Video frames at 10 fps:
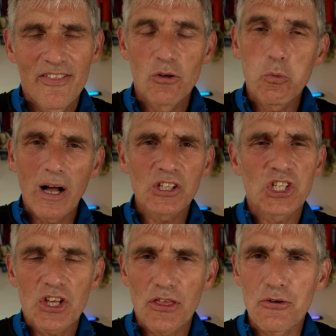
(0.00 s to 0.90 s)
The
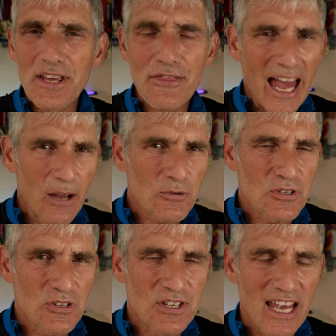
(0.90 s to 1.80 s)
Welsh
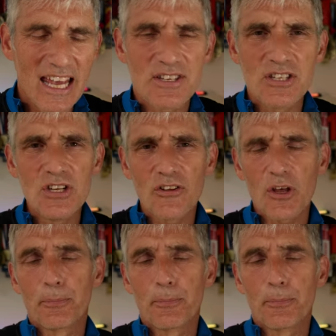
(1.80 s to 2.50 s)
3000s is another